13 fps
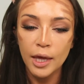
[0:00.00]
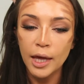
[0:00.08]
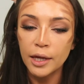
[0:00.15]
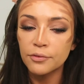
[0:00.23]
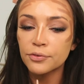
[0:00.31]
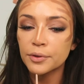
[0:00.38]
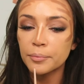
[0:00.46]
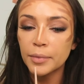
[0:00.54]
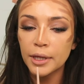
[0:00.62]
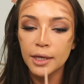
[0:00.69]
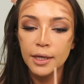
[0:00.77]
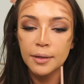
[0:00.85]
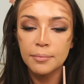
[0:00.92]
And for
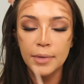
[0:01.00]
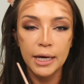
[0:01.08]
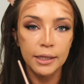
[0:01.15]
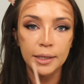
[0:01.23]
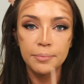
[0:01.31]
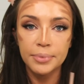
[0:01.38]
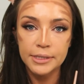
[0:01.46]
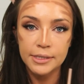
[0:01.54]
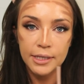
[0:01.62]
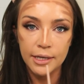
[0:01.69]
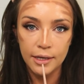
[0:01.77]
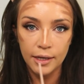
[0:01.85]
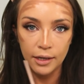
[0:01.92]
me, my lip is
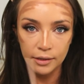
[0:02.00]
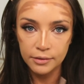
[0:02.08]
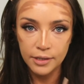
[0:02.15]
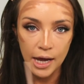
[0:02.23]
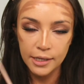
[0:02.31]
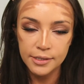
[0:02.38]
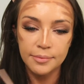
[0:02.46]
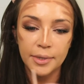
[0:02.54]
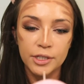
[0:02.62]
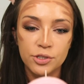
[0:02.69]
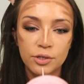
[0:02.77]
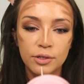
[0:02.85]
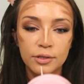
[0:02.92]
not
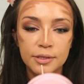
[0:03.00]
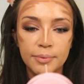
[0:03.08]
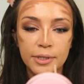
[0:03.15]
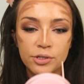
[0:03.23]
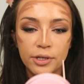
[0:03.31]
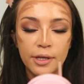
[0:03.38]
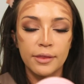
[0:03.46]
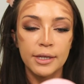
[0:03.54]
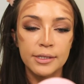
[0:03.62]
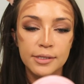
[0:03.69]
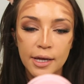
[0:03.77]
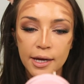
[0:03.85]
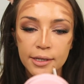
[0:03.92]
symmetrical, especially on
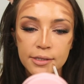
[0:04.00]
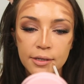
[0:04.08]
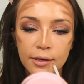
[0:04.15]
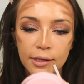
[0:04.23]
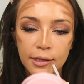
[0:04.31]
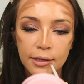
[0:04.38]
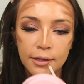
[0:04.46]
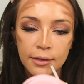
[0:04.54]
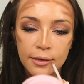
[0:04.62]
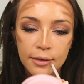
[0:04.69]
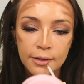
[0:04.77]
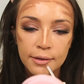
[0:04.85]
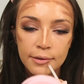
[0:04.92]
this side. So I like
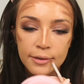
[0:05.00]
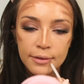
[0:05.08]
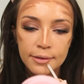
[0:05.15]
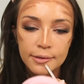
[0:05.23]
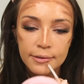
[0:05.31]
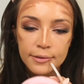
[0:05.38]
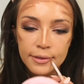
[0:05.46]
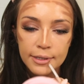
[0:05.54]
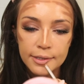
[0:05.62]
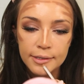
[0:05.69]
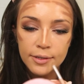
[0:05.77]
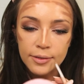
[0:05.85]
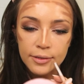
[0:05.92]
like
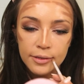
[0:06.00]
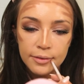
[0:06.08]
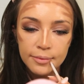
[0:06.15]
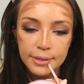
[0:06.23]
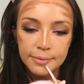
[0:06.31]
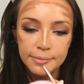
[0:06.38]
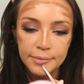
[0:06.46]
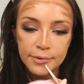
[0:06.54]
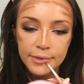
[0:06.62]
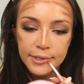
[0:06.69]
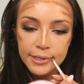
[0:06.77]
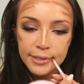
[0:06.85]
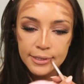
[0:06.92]
to go a little bit
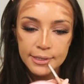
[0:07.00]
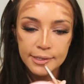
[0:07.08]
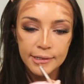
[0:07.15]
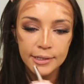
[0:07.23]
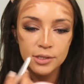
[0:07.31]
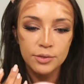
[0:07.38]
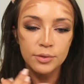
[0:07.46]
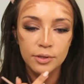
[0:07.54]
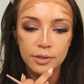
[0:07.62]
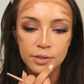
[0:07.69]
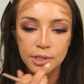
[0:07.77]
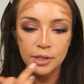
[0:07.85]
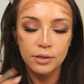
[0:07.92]
more on this side so it
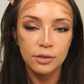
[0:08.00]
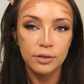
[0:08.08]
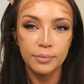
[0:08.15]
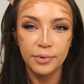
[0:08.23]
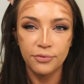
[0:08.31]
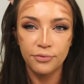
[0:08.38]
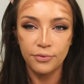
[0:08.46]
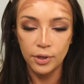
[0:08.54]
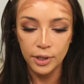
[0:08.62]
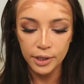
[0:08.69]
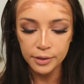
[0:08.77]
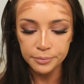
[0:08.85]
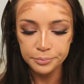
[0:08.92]
looks like a little bit
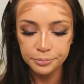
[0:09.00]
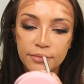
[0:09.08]
fuller.